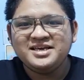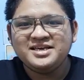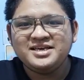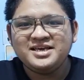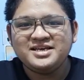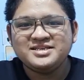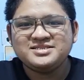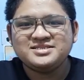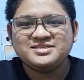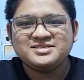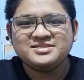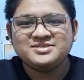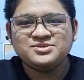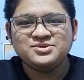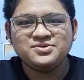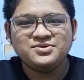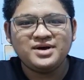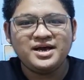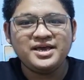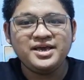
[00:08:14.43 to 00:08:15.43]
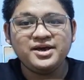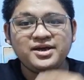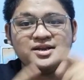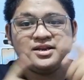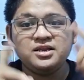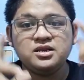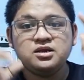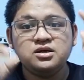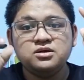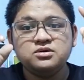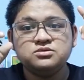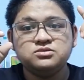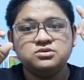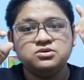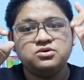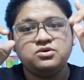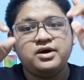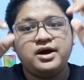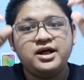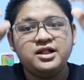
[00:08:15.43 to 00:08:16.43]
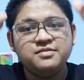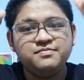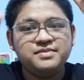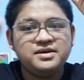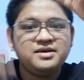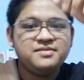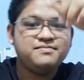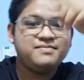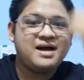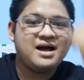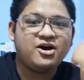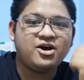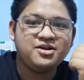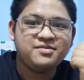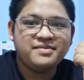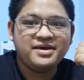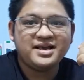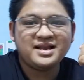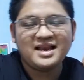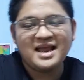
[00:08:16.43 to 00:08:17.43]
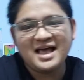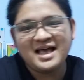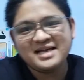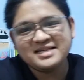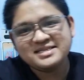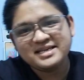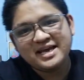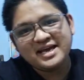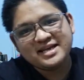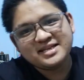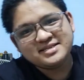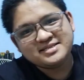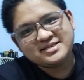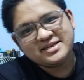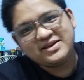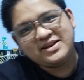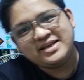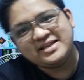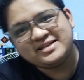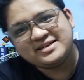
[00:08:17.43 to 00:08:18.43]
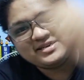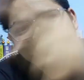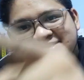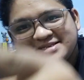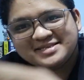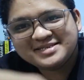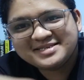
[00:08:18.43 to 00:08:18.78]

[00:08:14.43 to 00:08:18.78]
Yes, so ayan. So, I'll be back on my class and see you later.